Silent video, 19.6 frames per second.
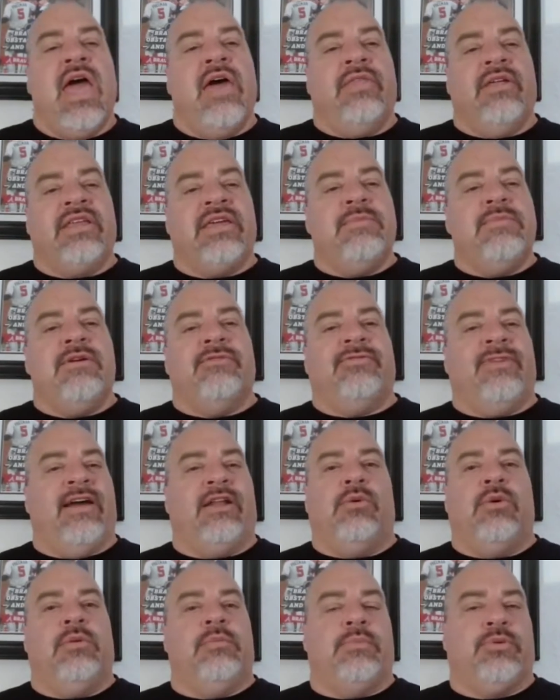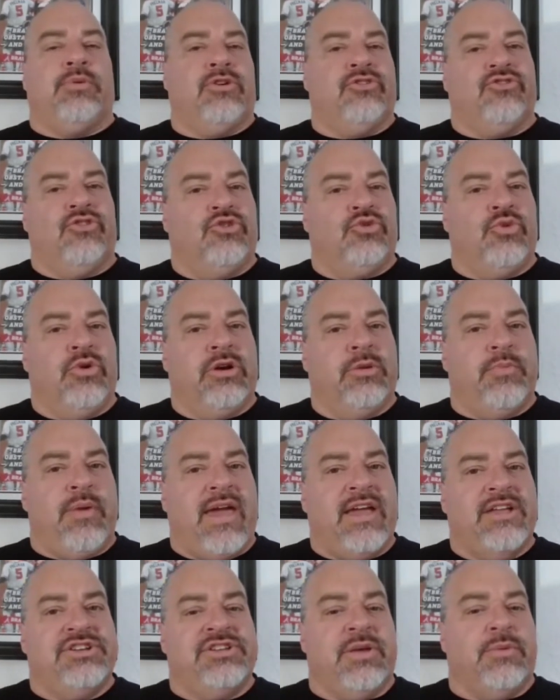And then give me a follow on my personal Twitter
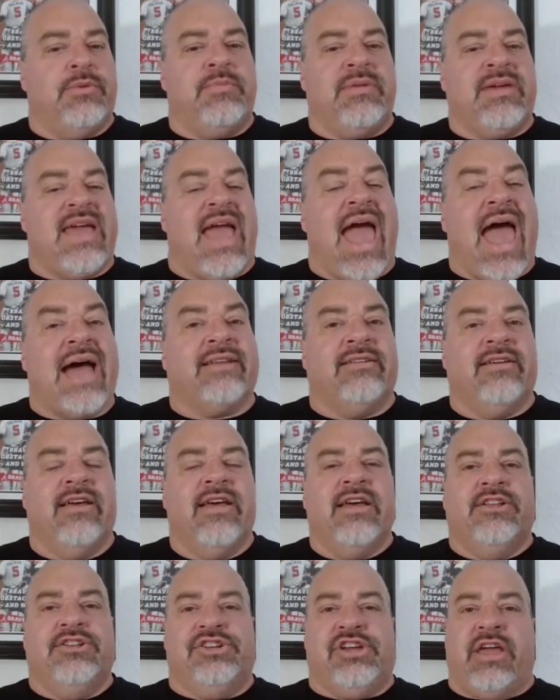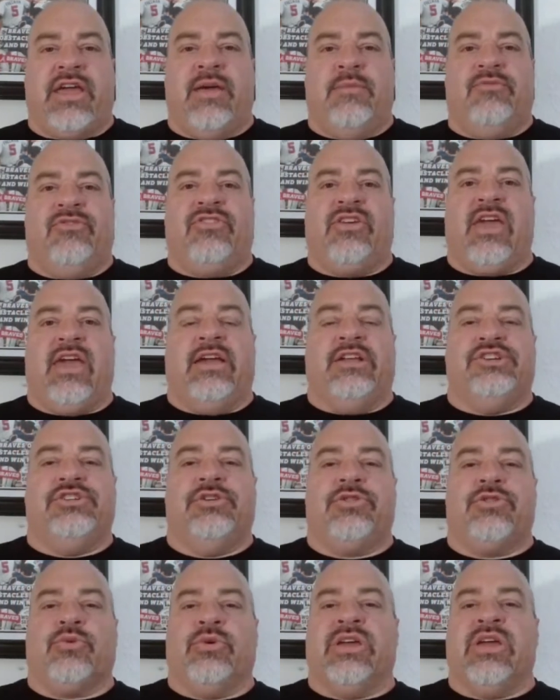page. That would be at
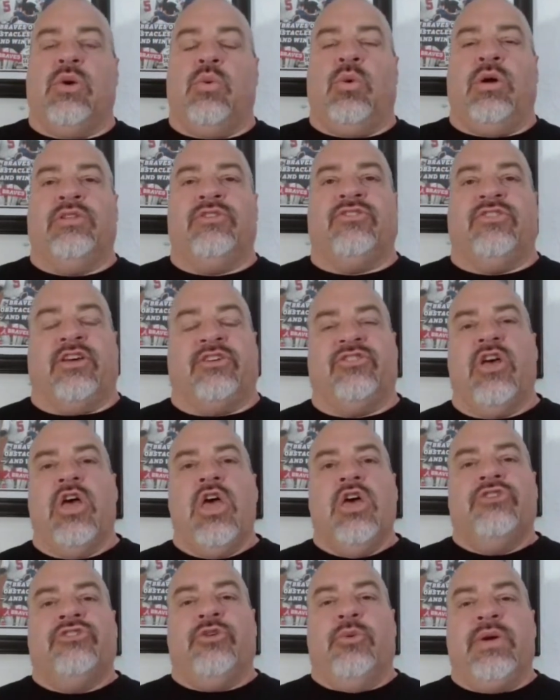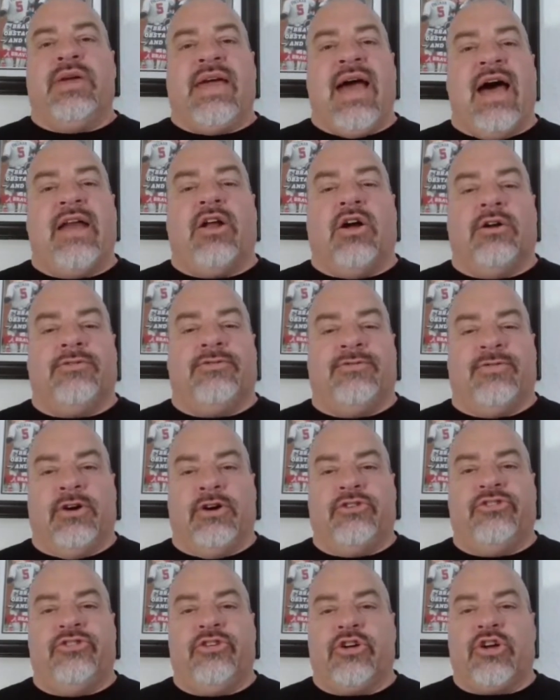JMCH316. So we got our
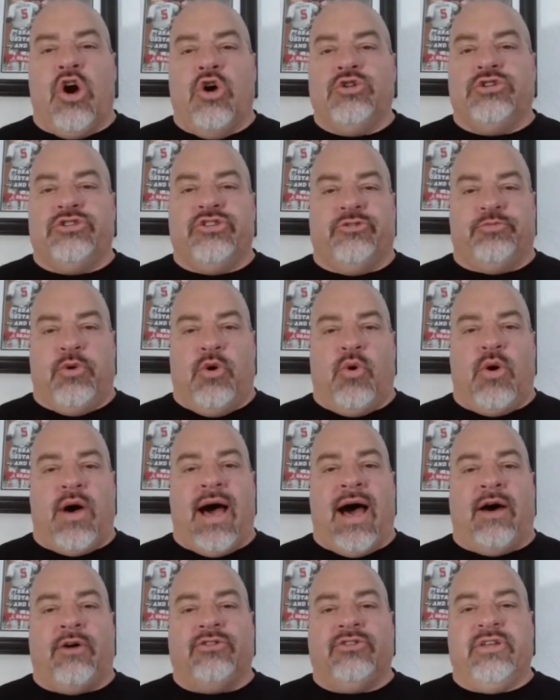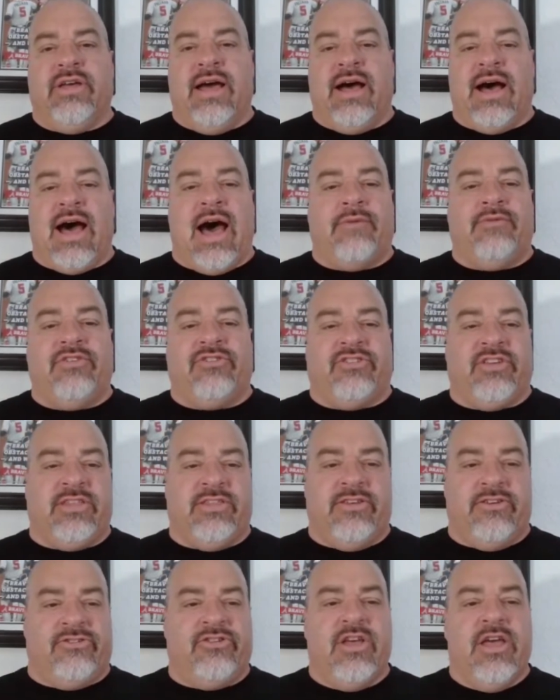first coaches poll out,
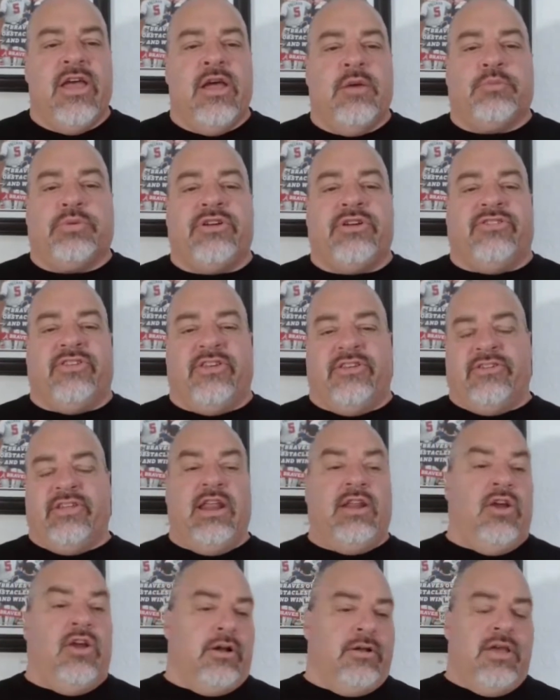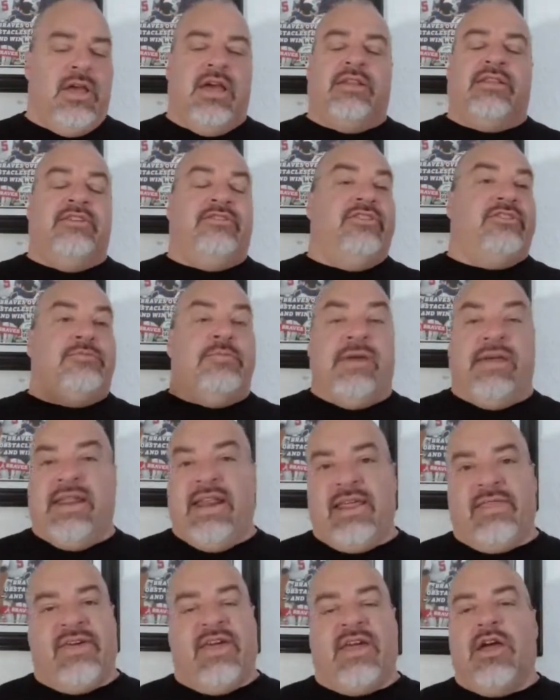obviously, this preseason. And look, does this mean
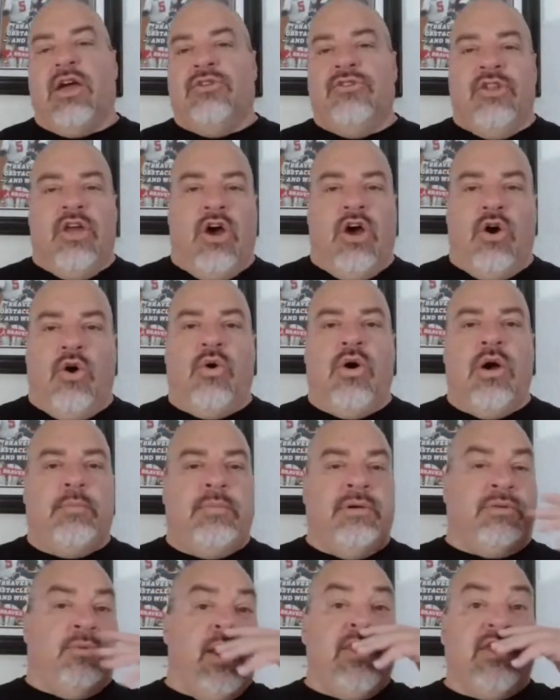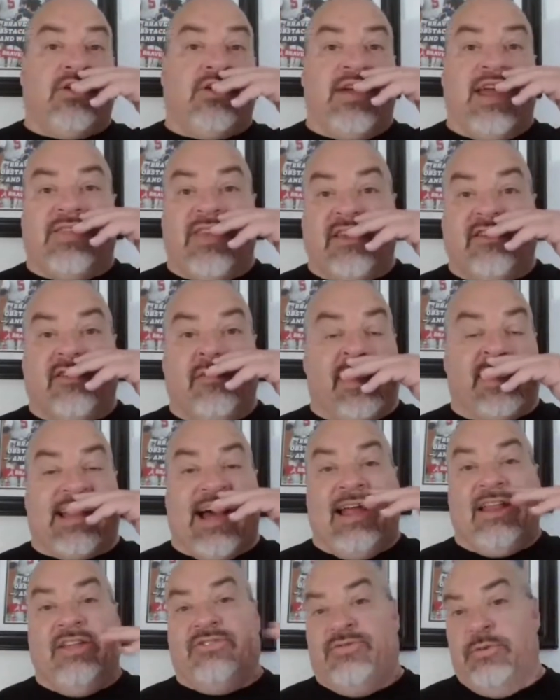anything? No. But one of the great things
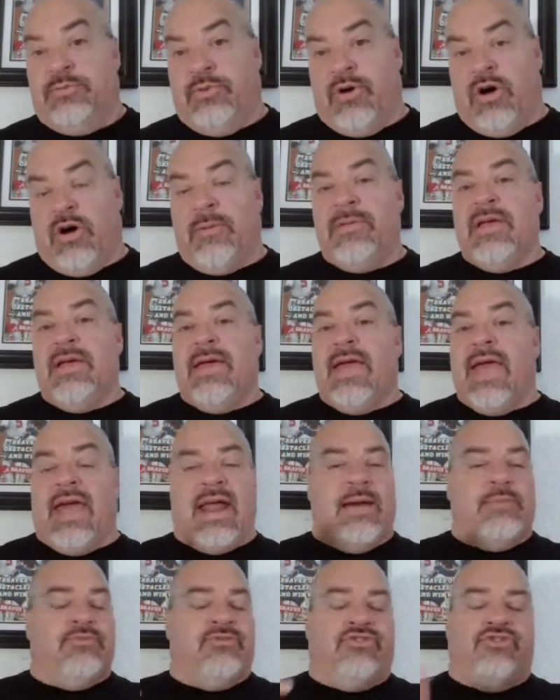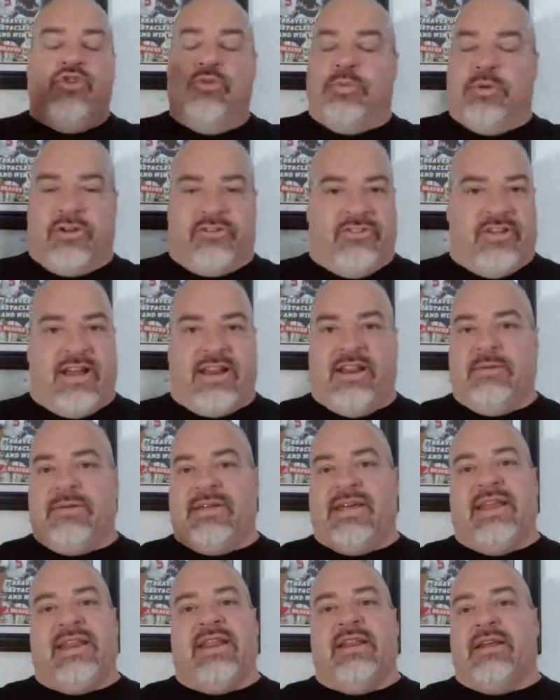about college football, and I'm super excited
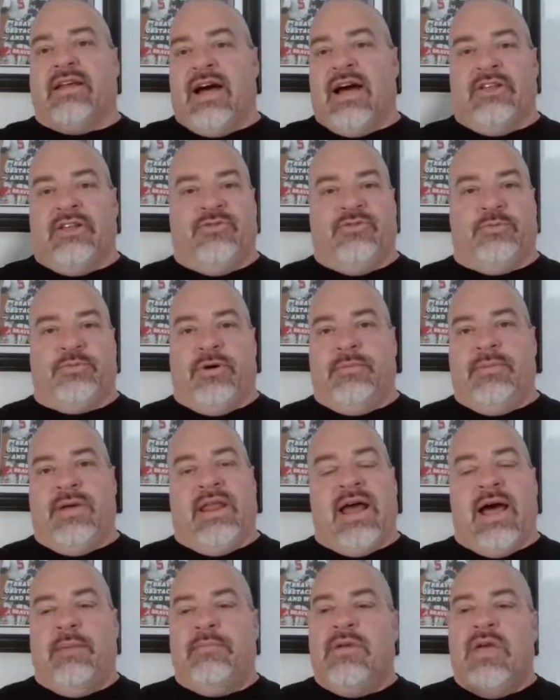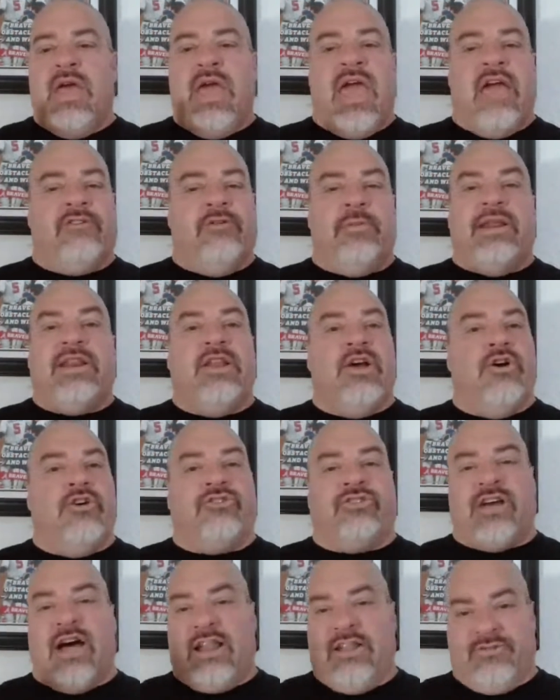to get into college football, man. Everybody
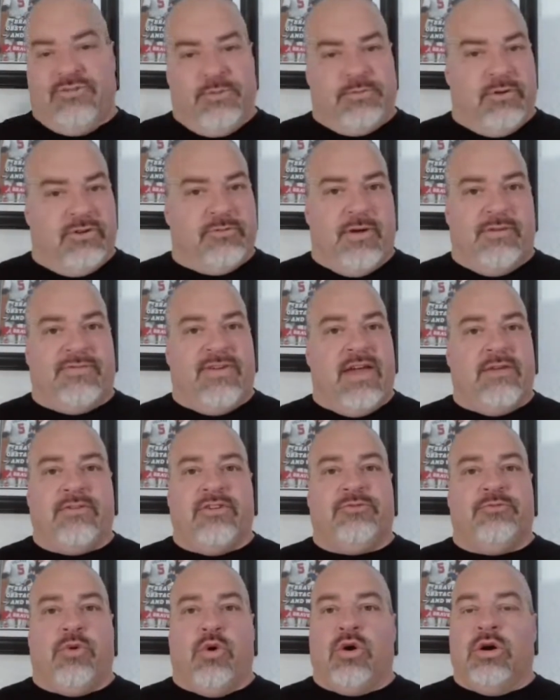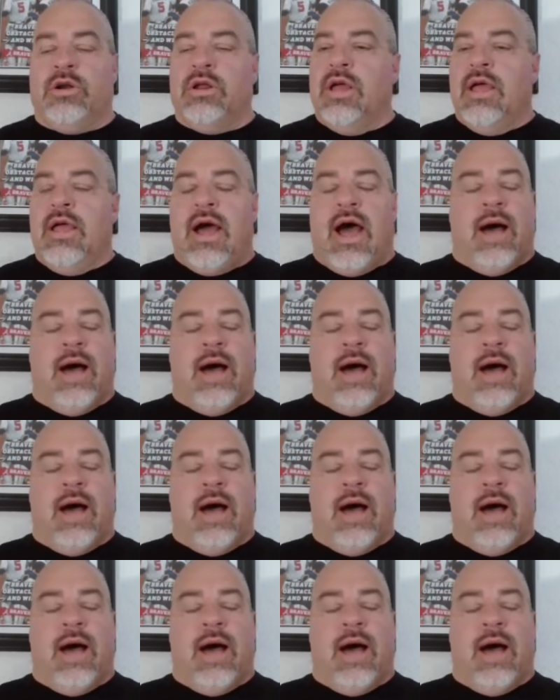knows college football is my favorite sport.